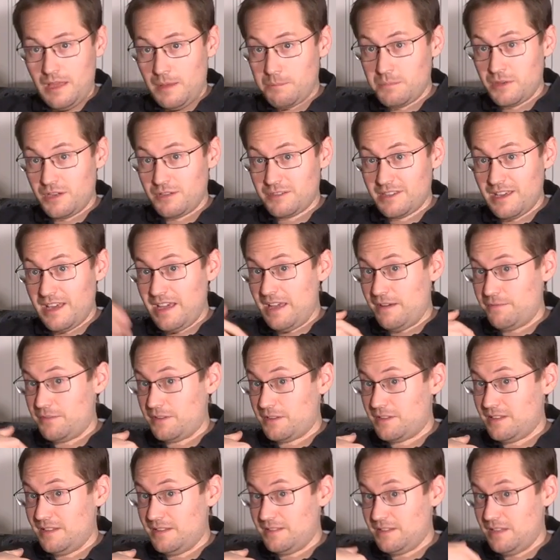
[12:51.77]
because I
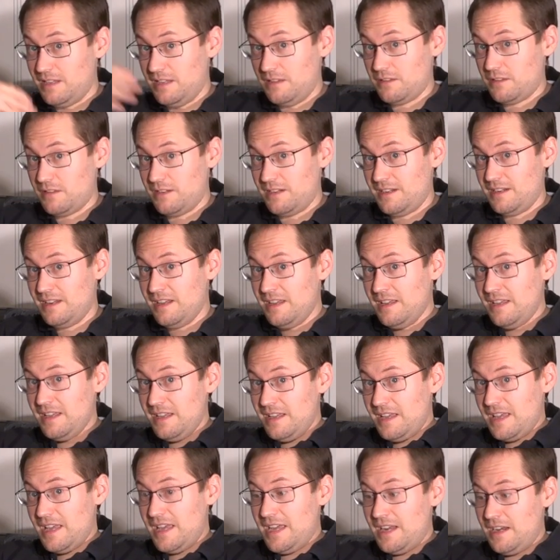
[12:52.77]
haven't seen these in
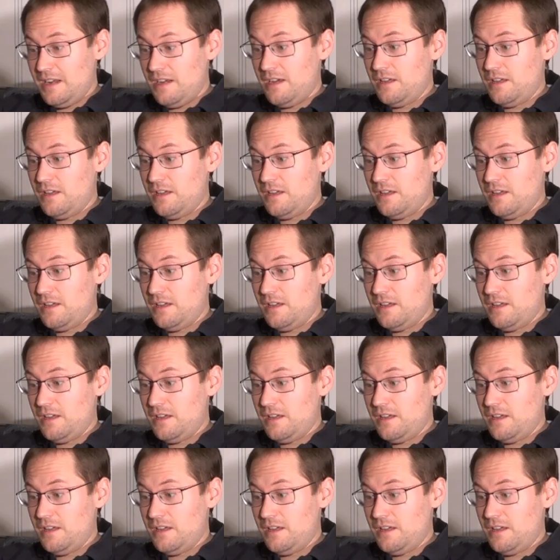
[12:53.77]
any